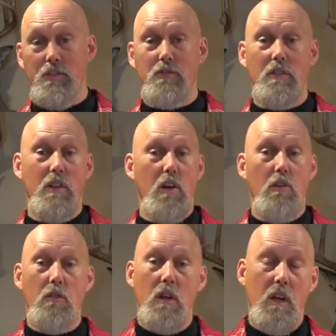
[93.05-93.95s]
You can
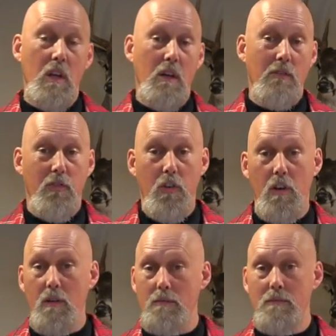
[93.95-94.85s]
go
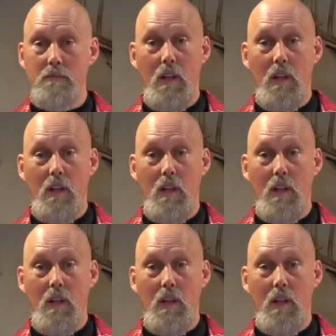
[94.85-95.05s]
from